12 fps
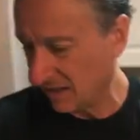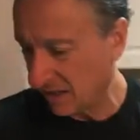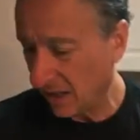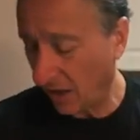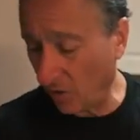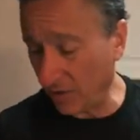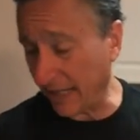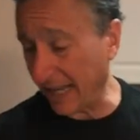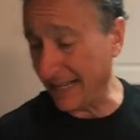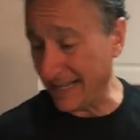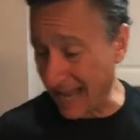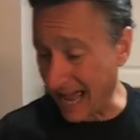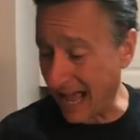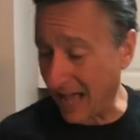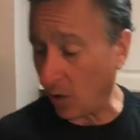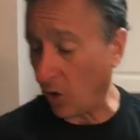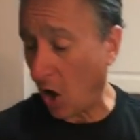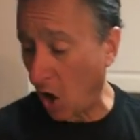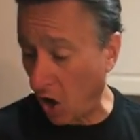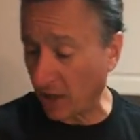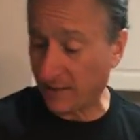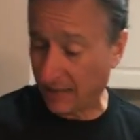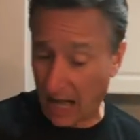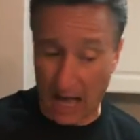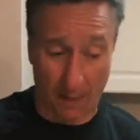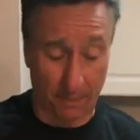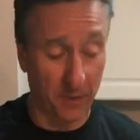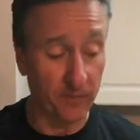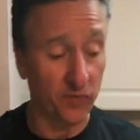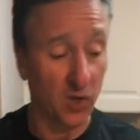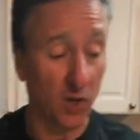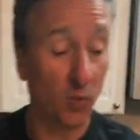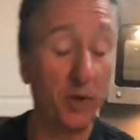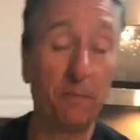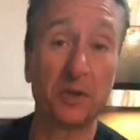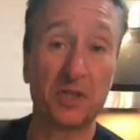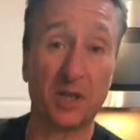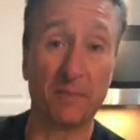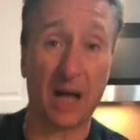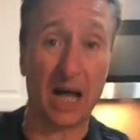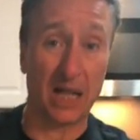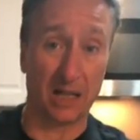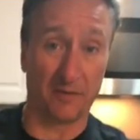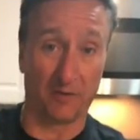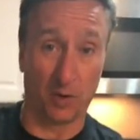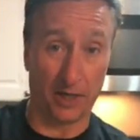Okay, now on top, we put some olive oil.